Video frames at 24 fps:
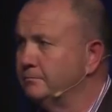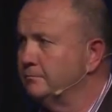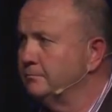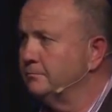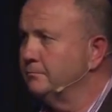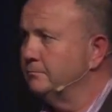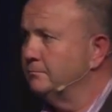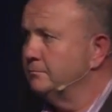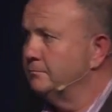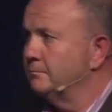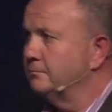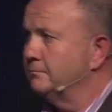
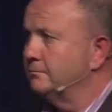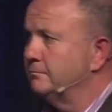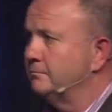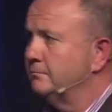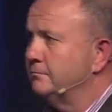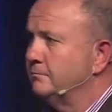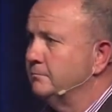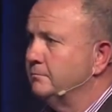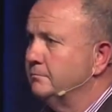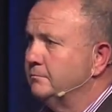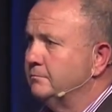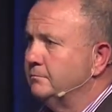
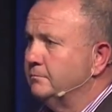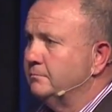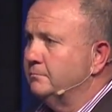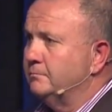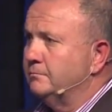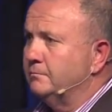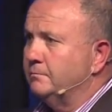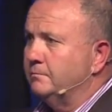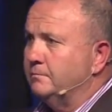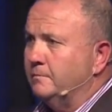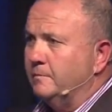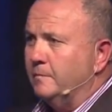
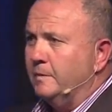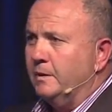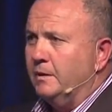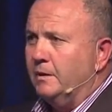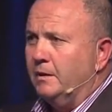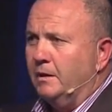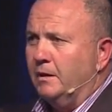(silence)